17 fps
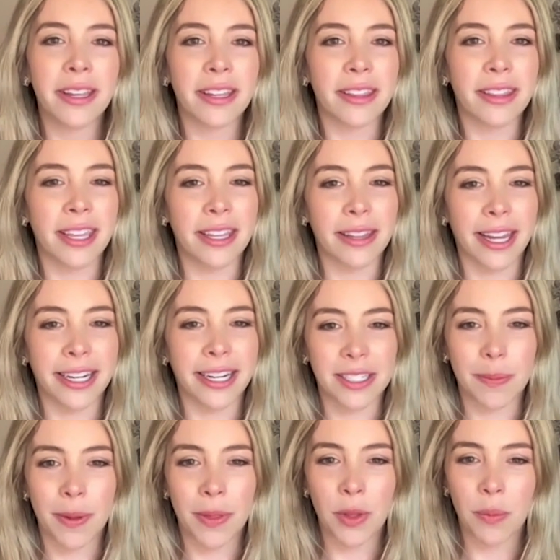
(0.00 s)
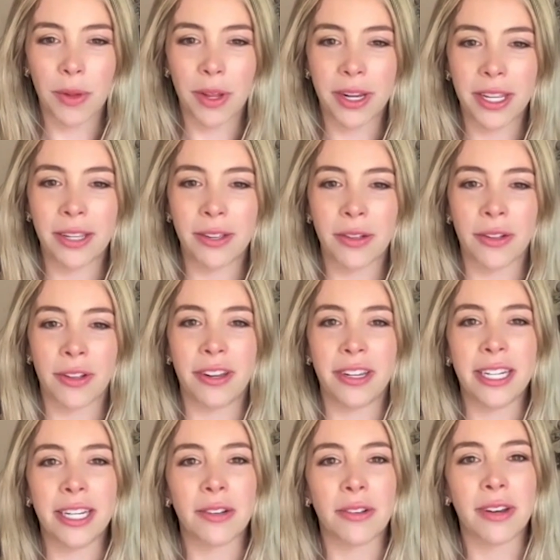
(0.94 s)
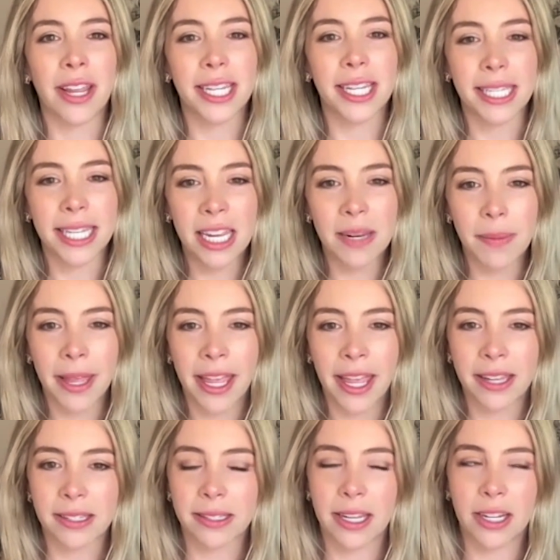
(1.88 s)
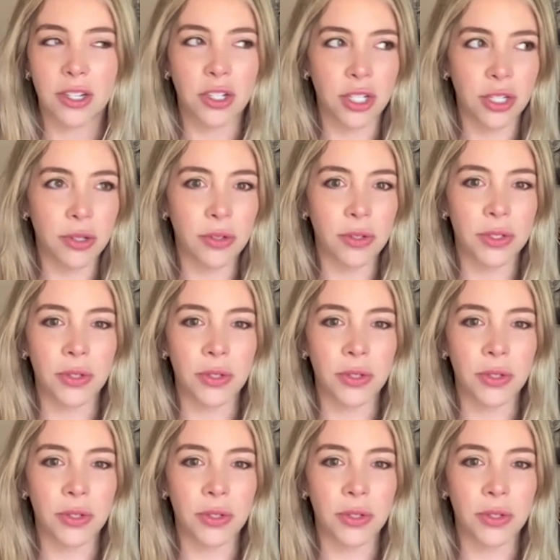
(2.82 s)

They like to spend their money on, nice handbags, nice shoes.